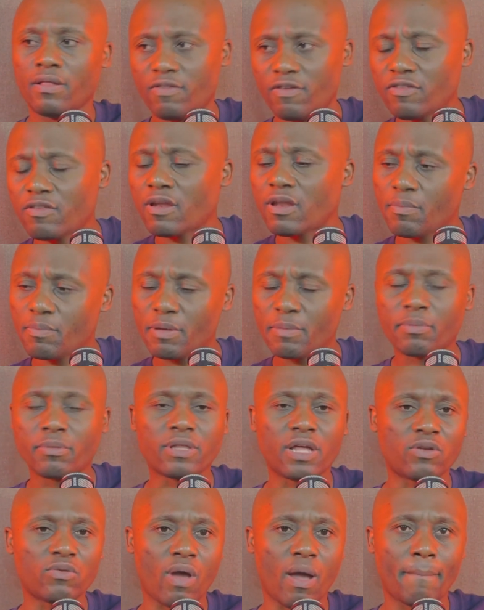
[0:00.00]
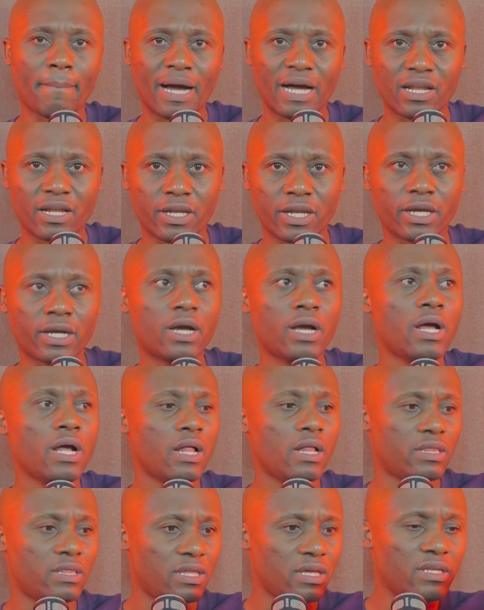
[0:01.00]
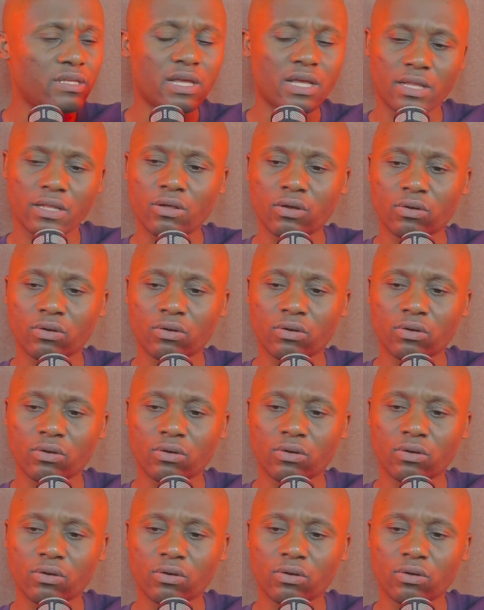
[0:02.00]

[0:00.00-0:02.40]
These are the people that we are pardoning. These are